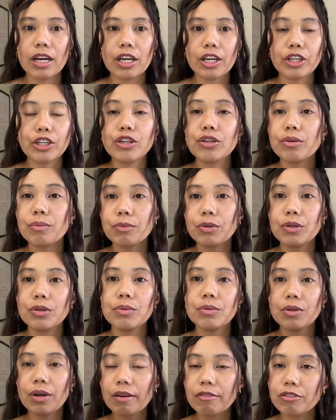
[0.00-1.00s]
you
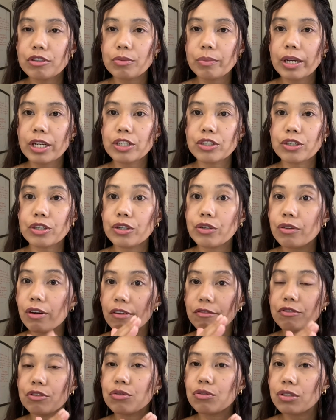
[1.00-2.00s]
have to make sure you
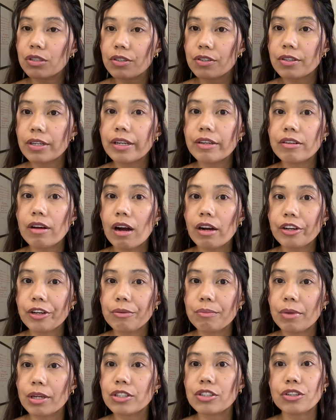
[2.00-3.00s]
have those 3
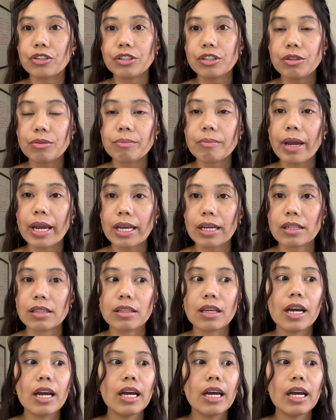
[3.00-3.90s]
documents on your mail.